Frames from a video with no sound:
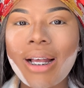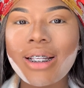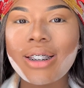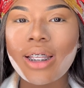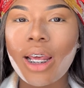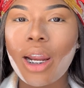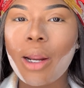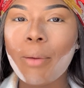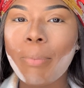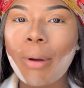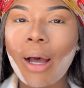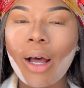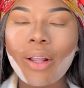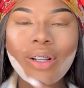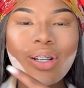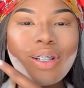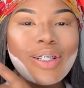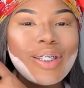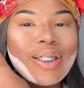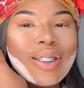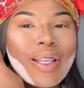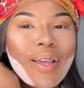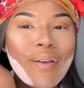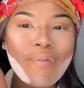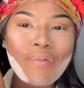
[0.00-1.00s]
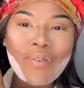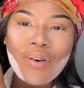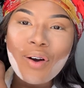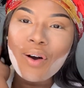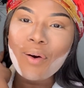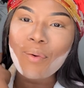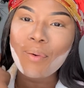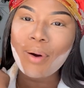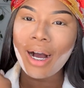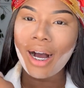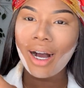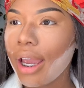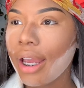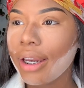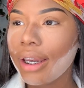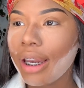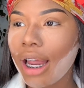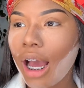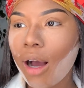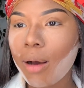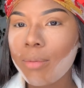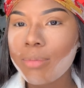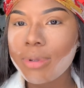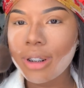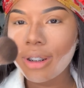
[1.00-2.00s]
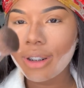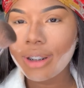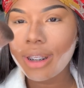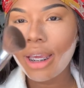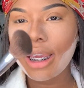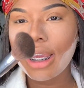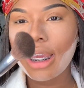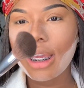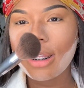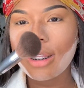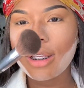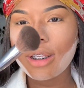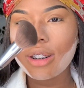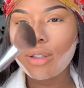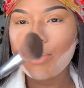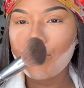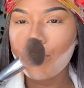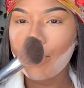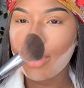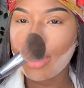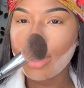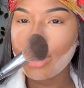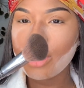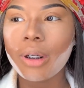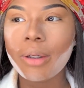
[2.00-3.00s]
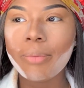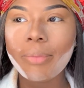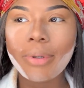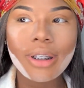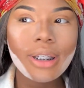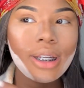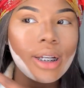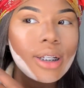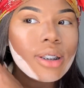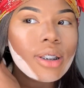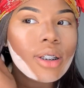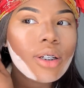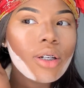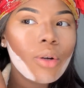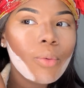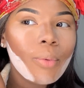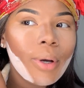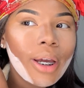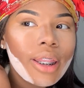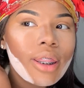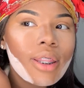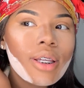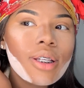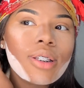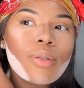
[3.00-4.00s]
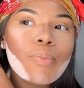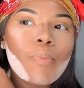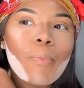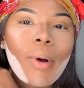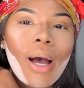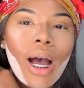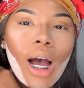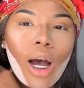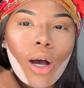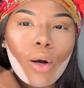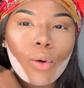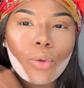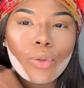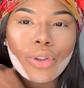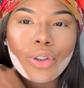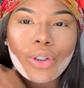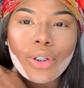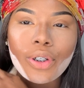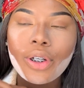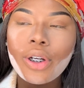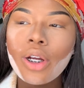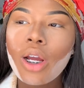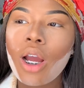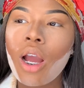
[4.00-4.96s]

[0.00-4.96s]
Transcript: setting powder sit for a while, and now I'm just taking this brush and be dusting away this powder.